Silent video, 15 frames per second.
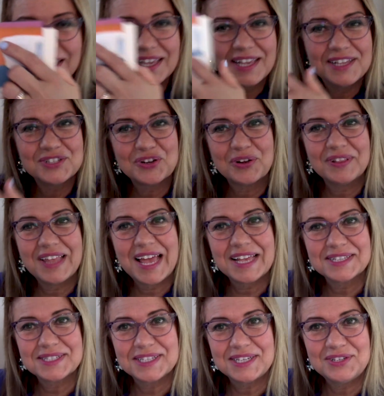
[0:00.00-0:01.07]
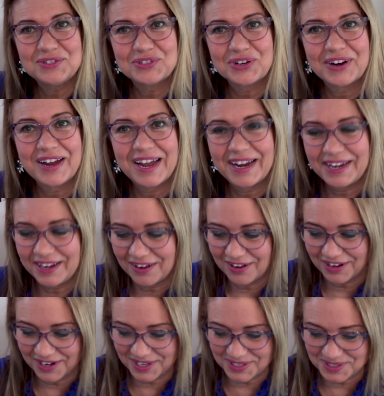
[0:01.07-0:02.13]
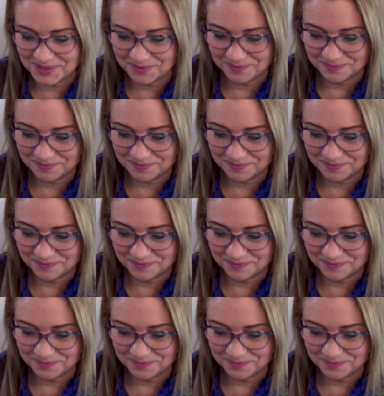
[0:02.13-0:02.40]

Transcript: is our last sea star hiding on us.